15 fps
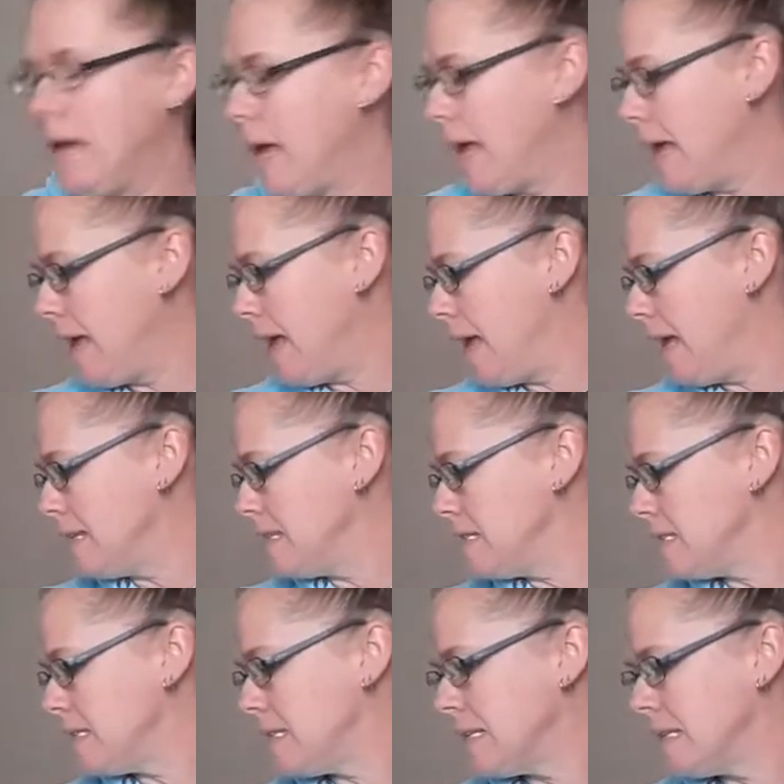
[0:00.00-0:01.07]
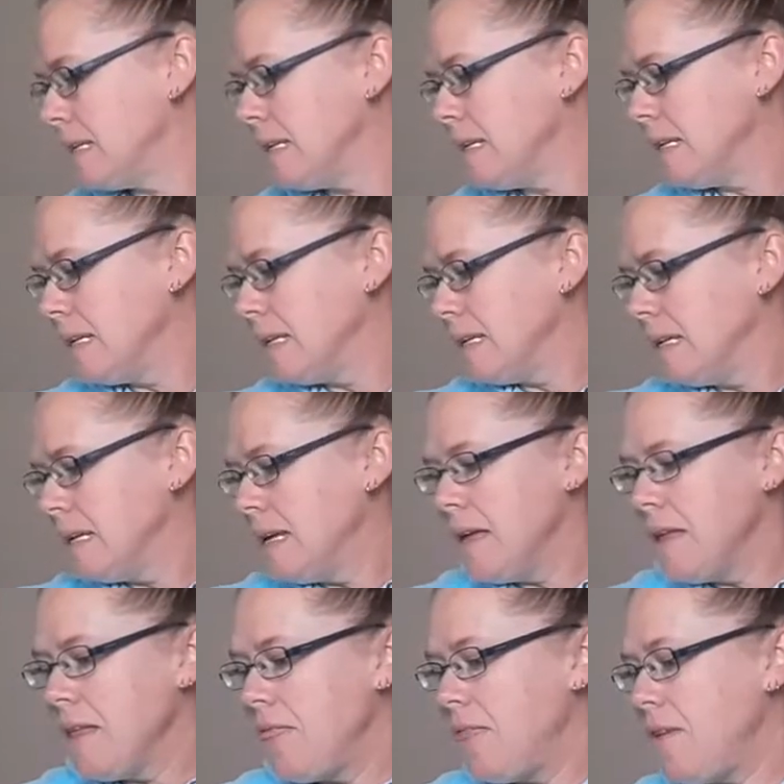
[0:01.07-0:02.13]
And
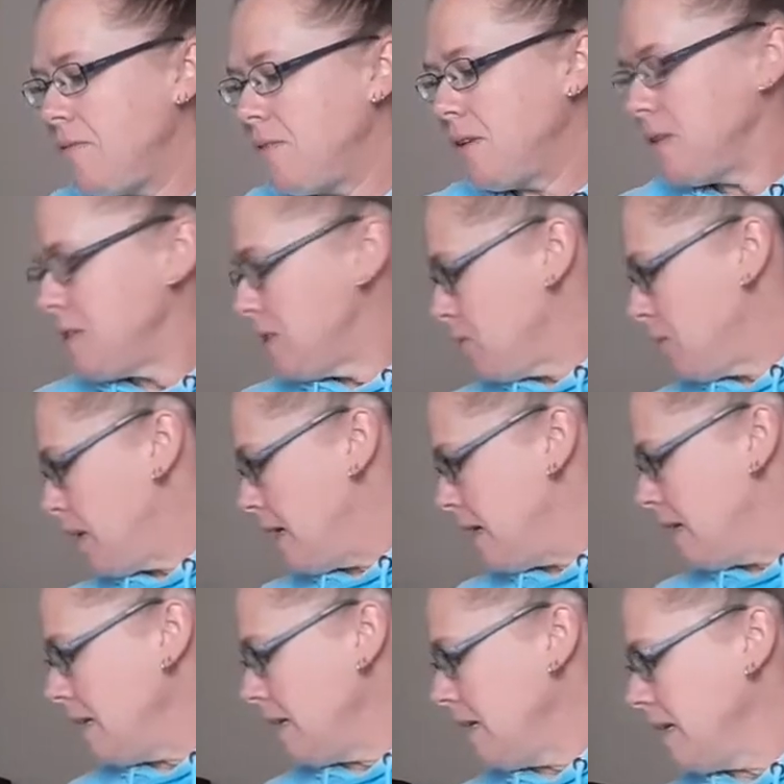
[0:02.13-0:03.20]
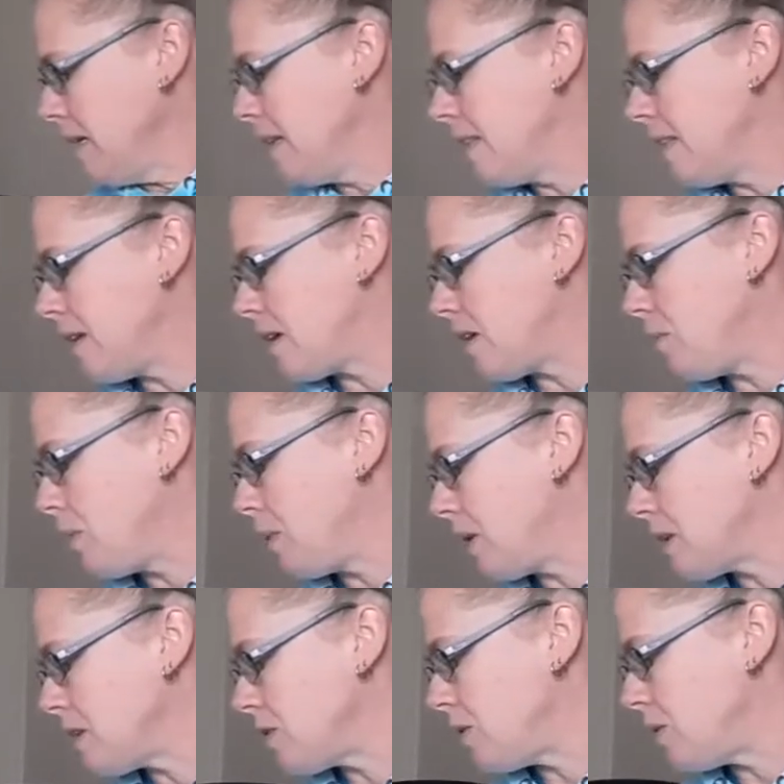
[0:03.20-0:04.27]
the first one that I
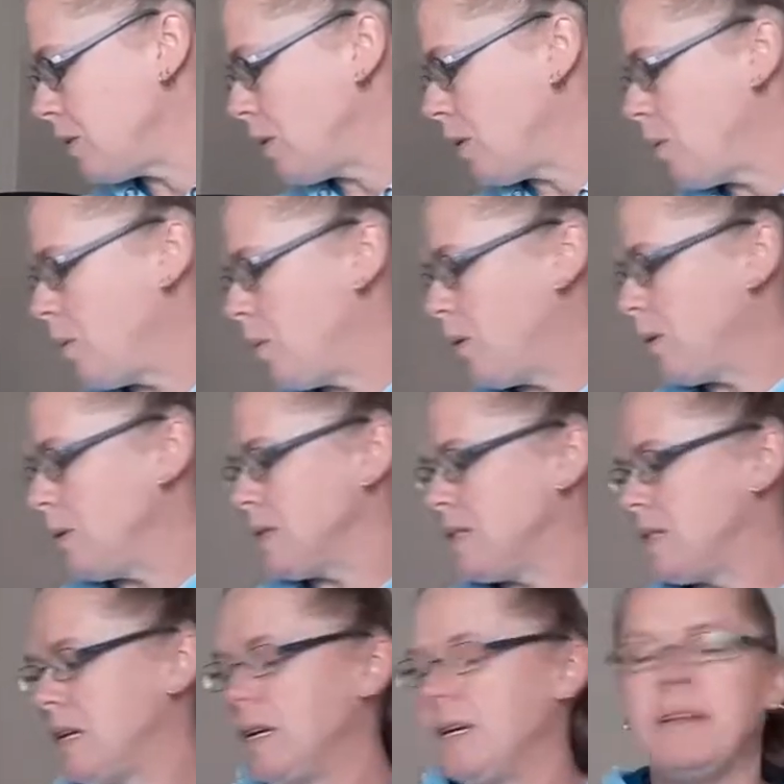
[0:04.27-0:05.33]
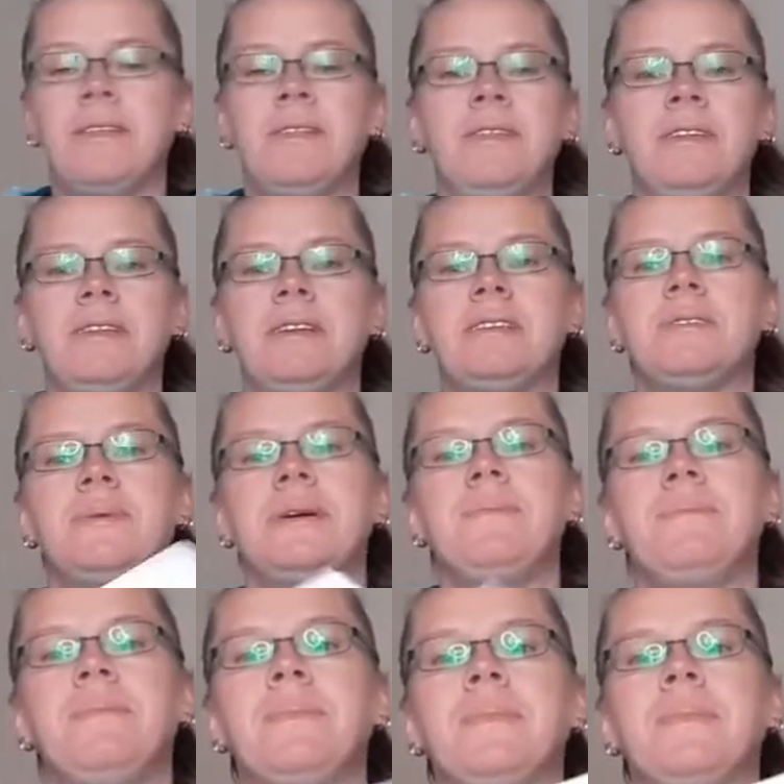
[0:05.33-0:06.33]
worked on was this one,